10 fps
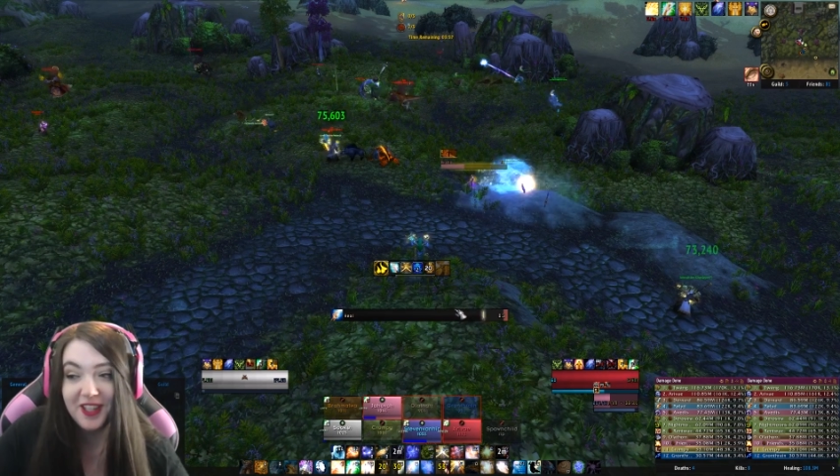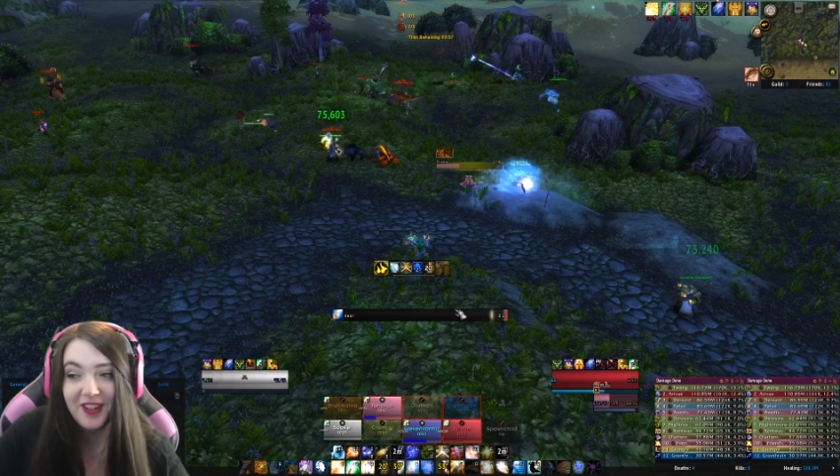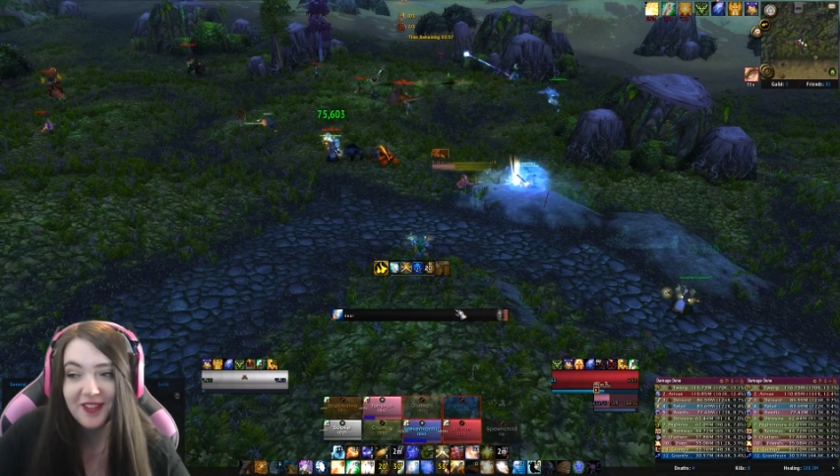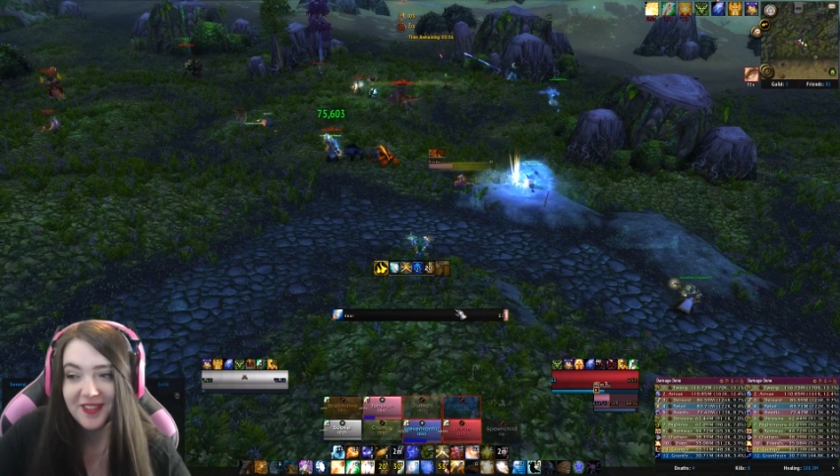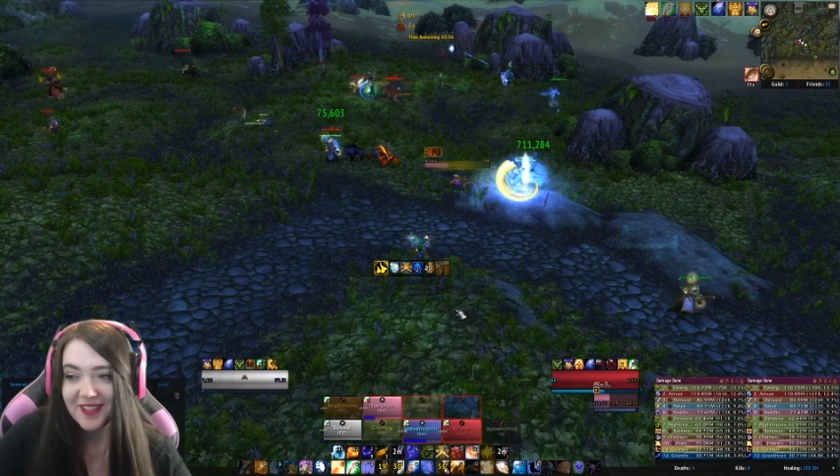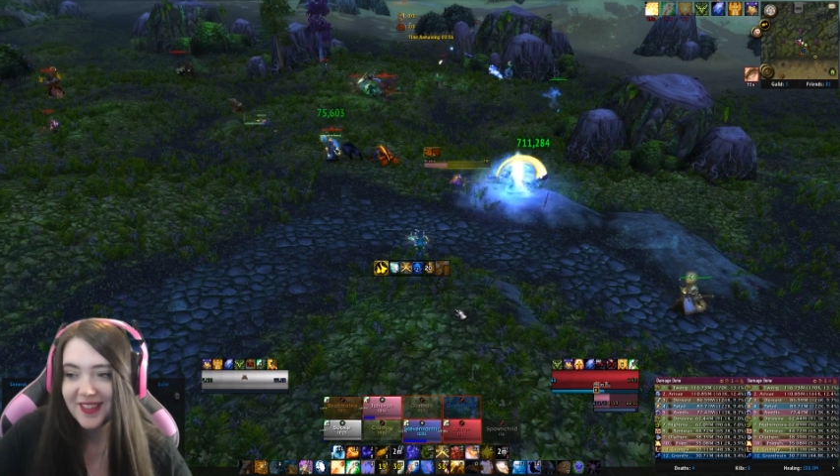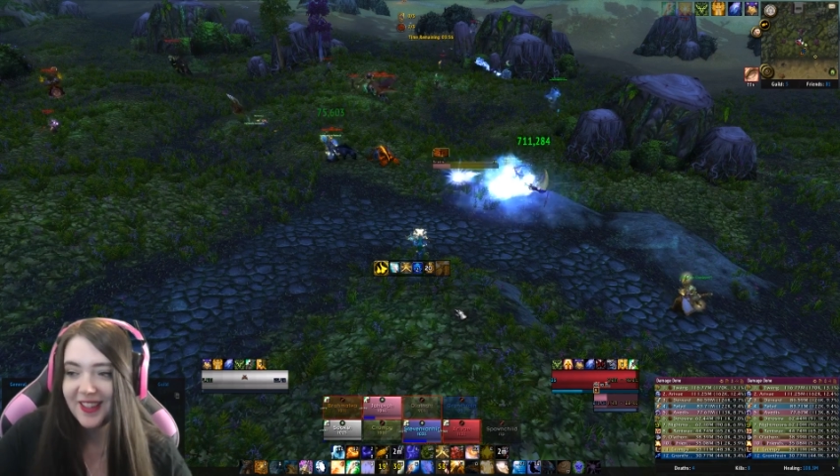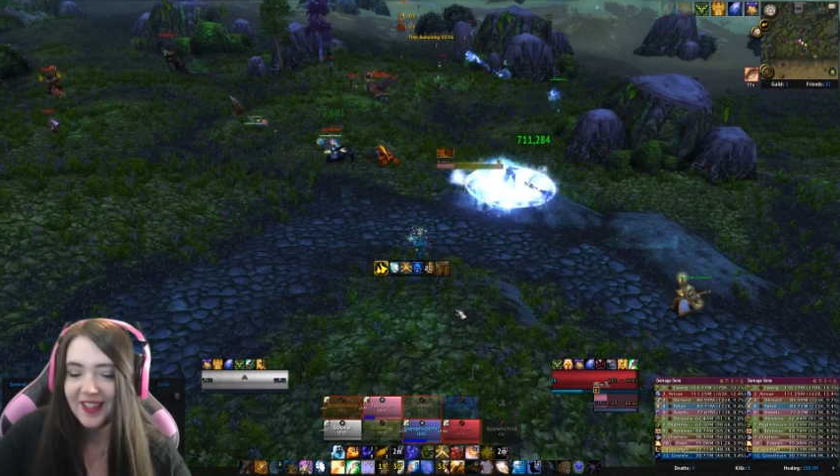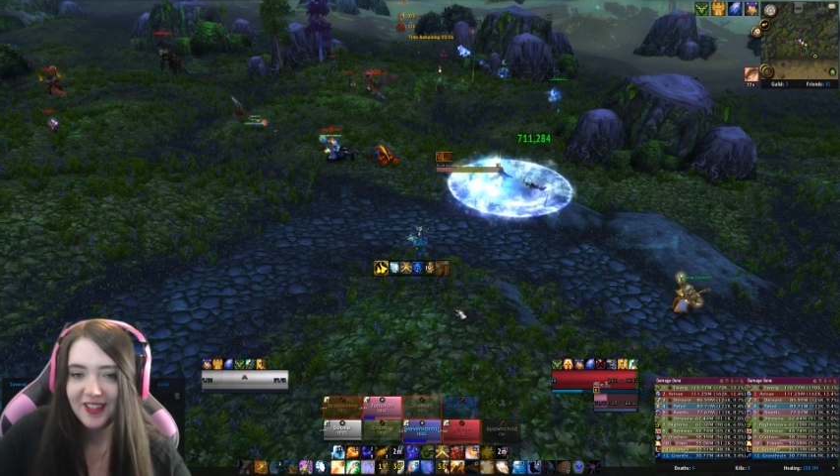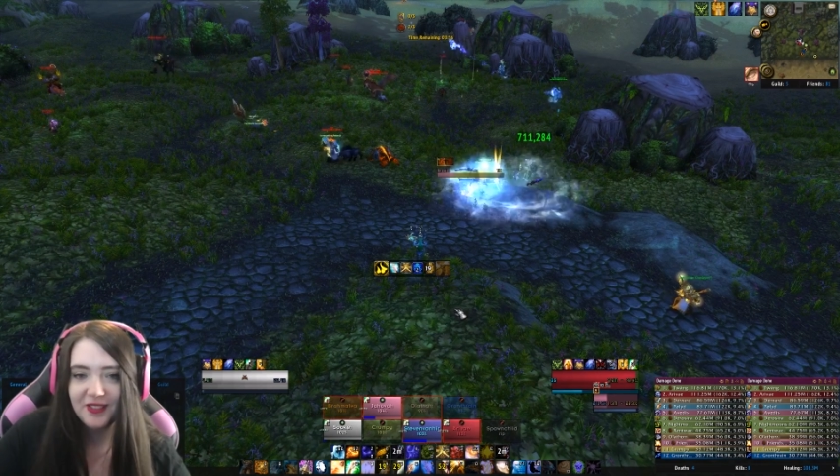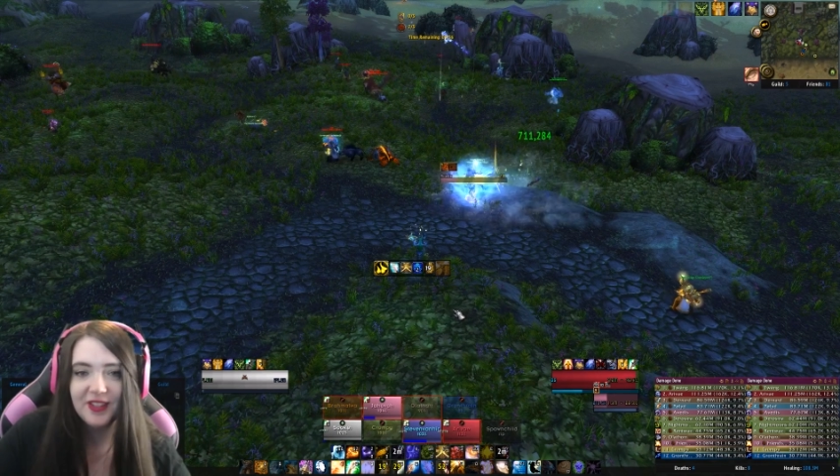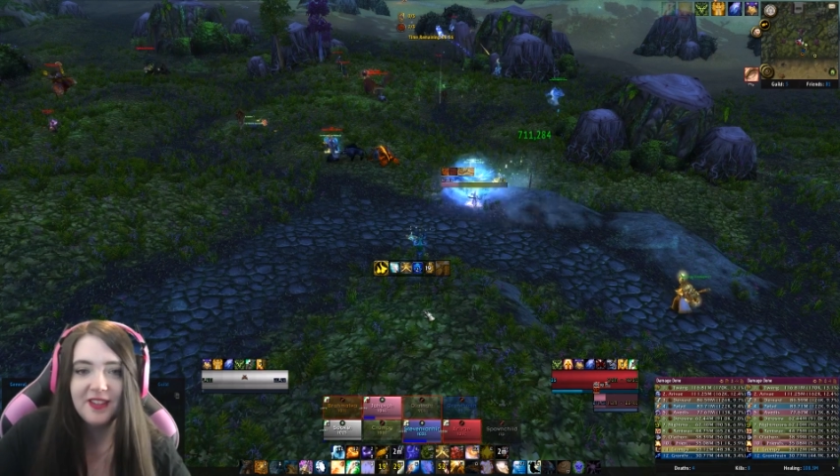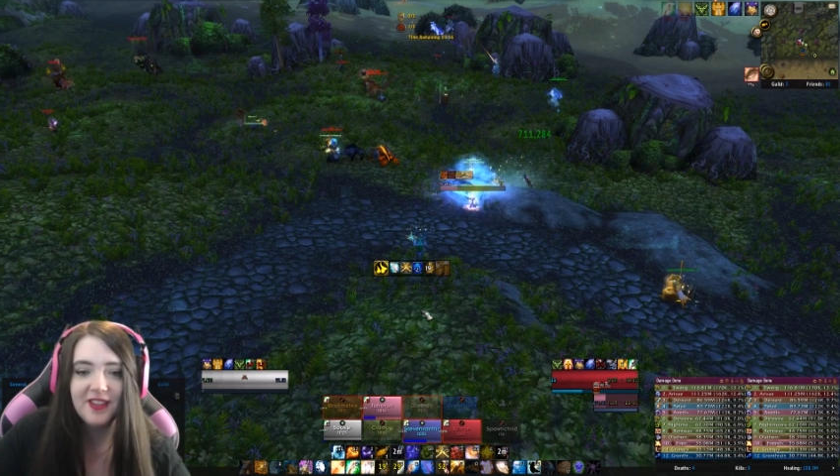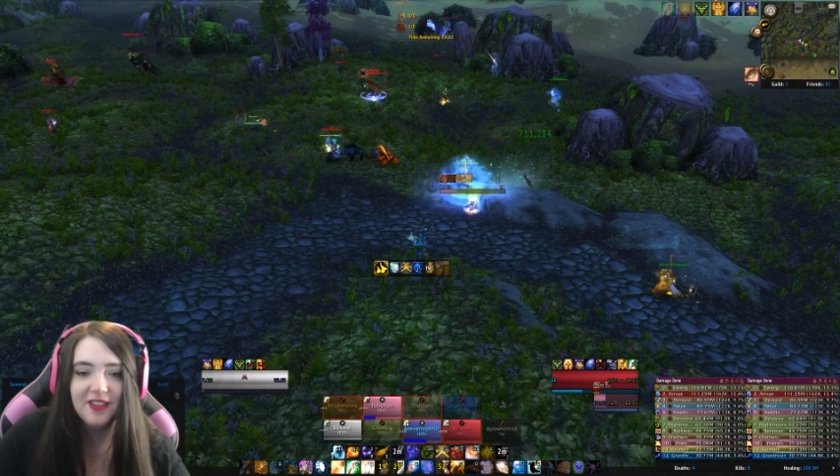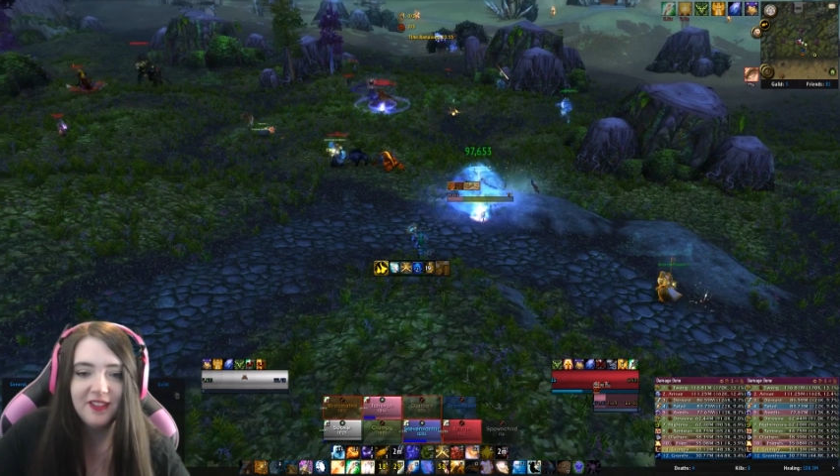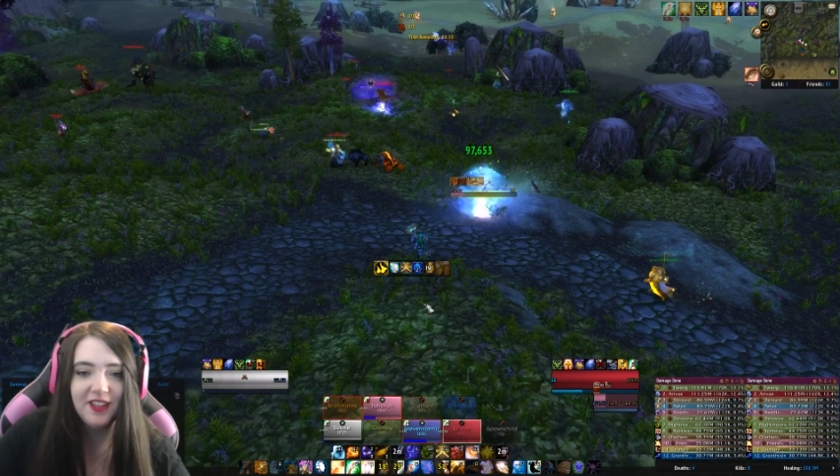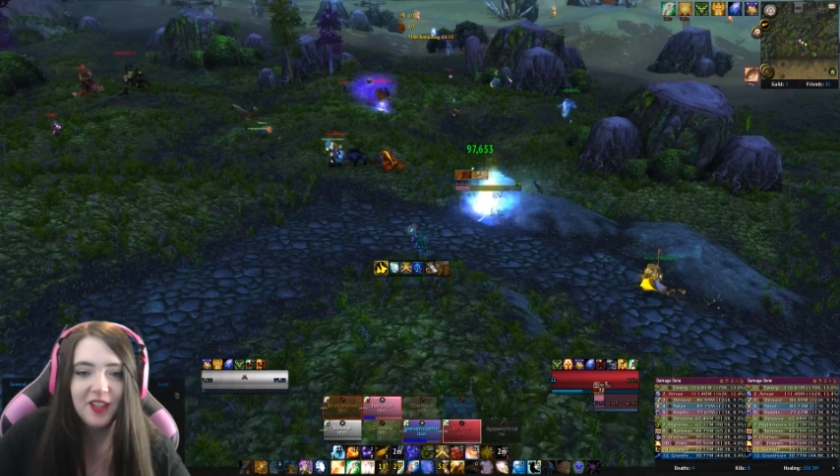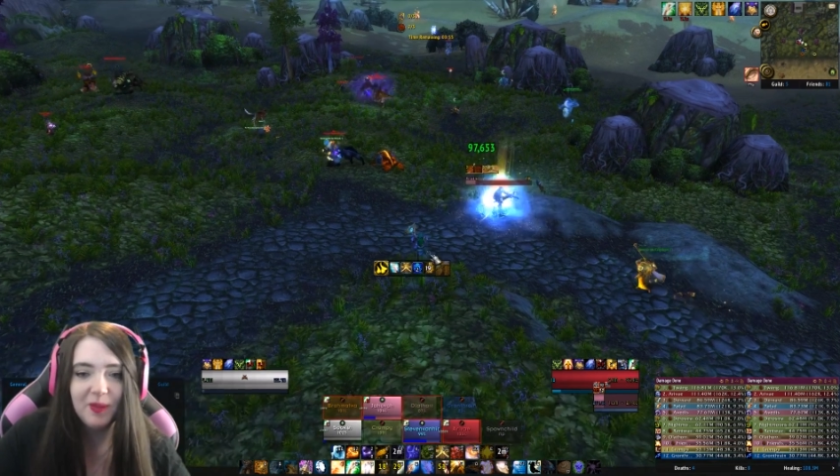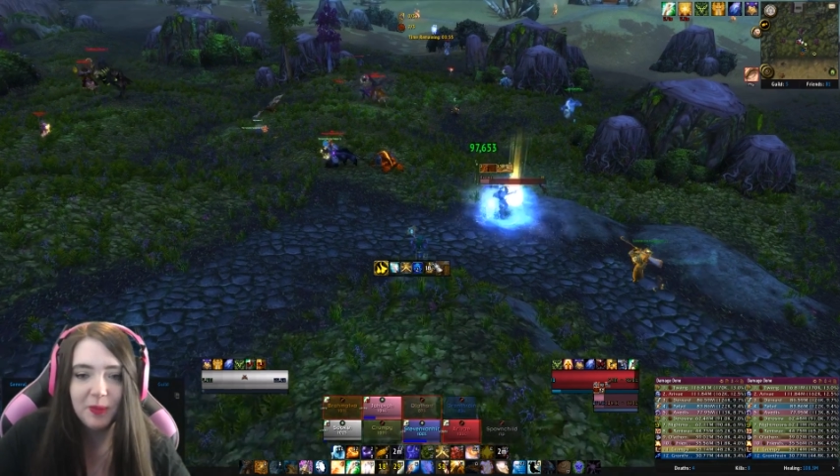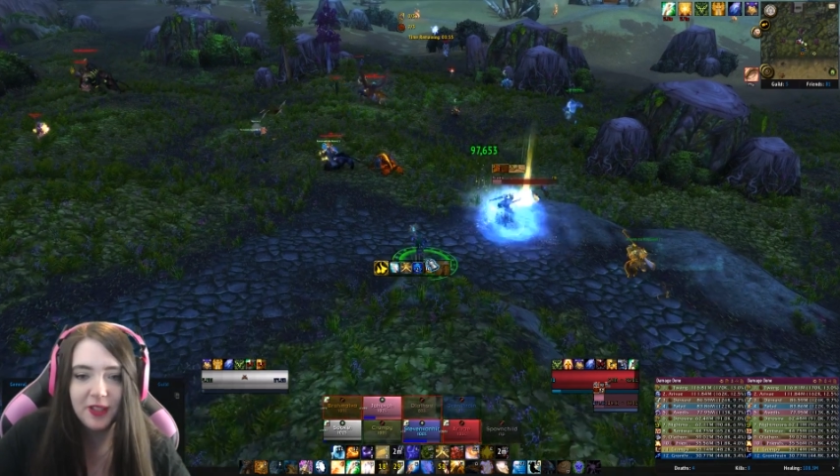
We don't. You guys can't see it,